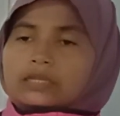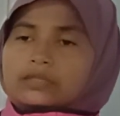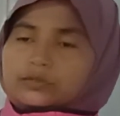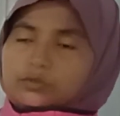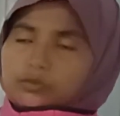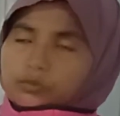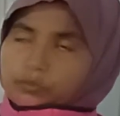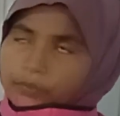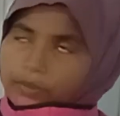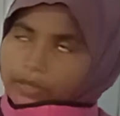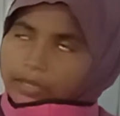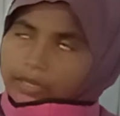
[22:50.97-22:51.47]

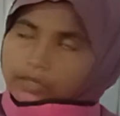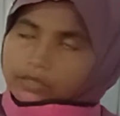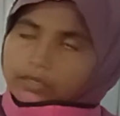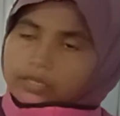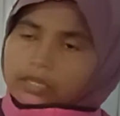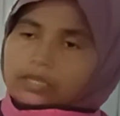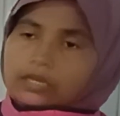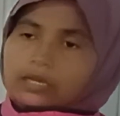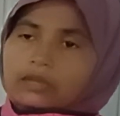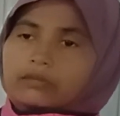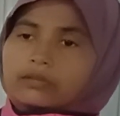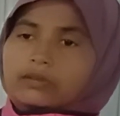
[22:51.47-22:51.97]
to
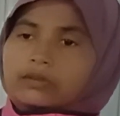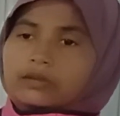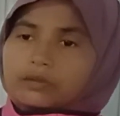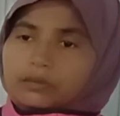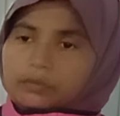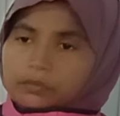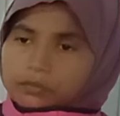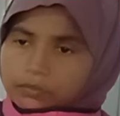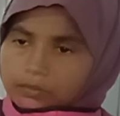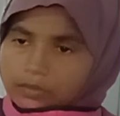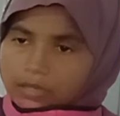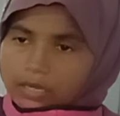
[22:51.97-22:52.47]
maintain
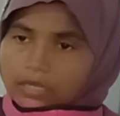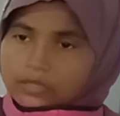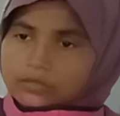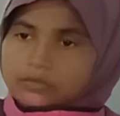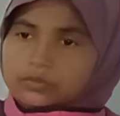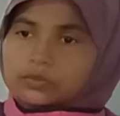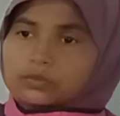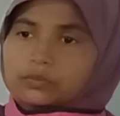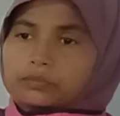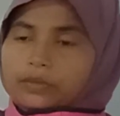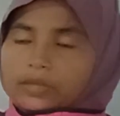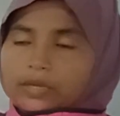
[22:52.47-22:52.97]
our
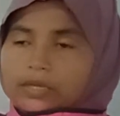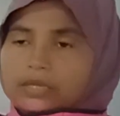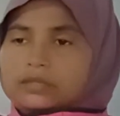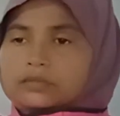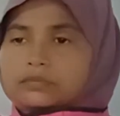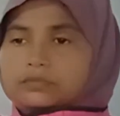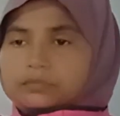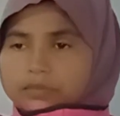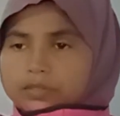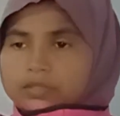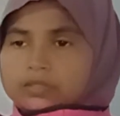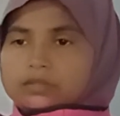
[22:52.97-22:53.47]
classroom
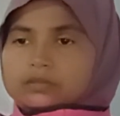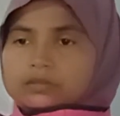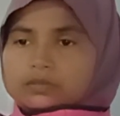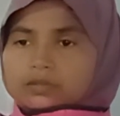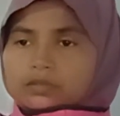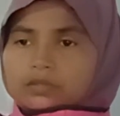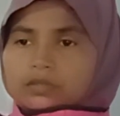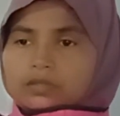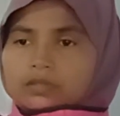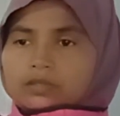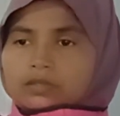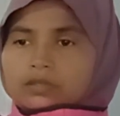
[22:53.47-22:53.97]
management,
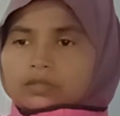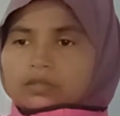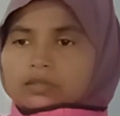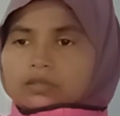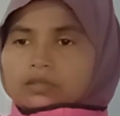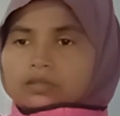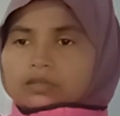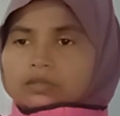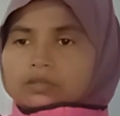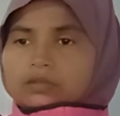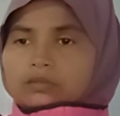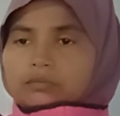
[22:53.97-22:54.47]

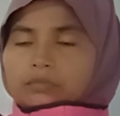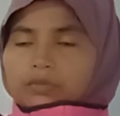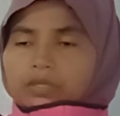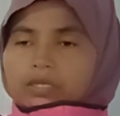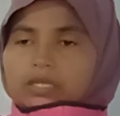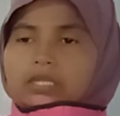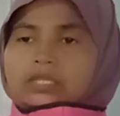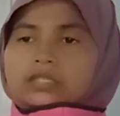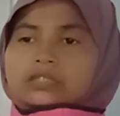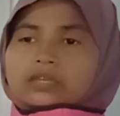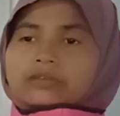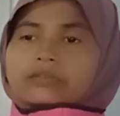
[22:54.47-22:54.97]

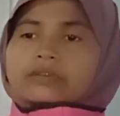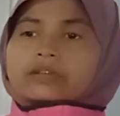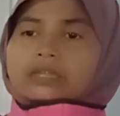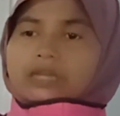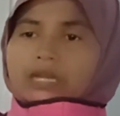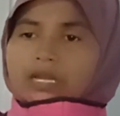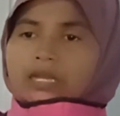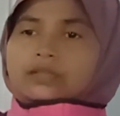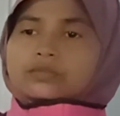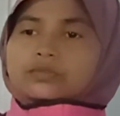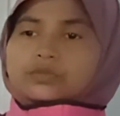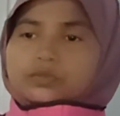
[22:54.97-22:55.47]
manage our
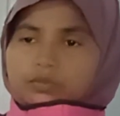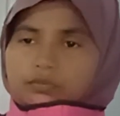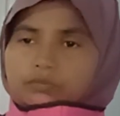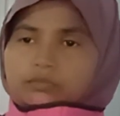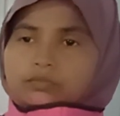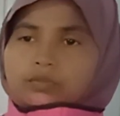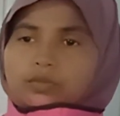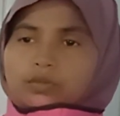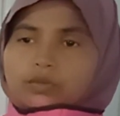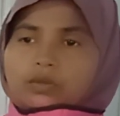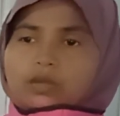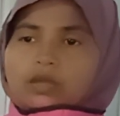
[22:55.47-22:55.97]
classroom,
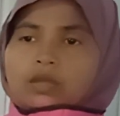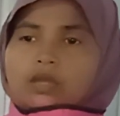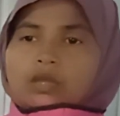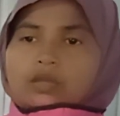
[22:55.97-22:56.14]
no?